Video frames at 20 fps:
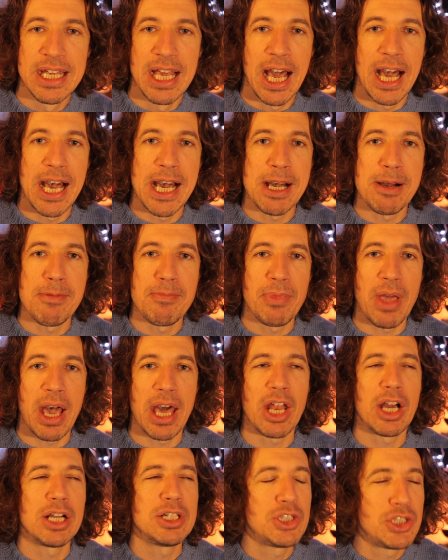And
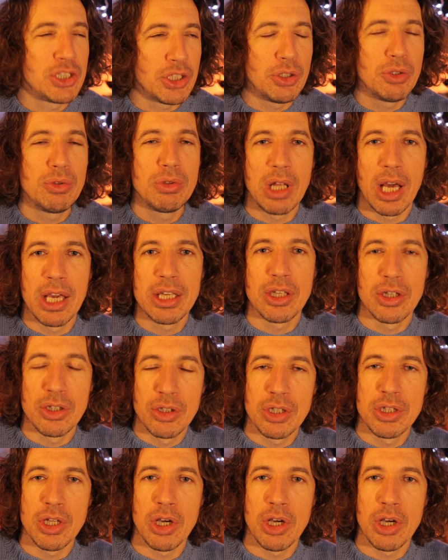I do like a good